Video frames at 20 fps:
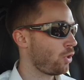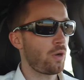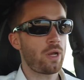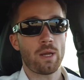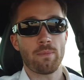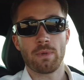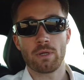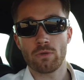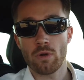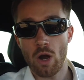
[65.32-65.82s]
Don't
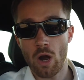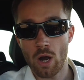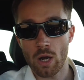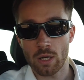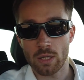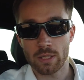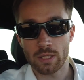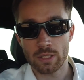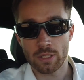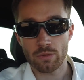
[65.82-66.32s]
get me
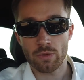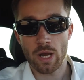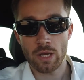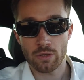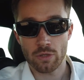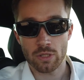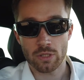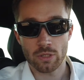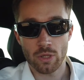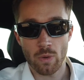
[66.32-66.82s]
wrong, this
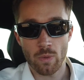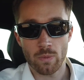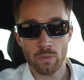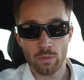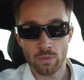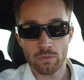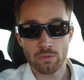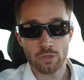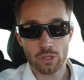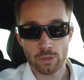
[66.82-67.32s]
Ranger is
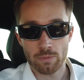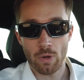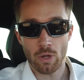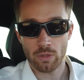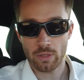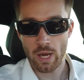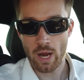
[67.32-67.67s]
no small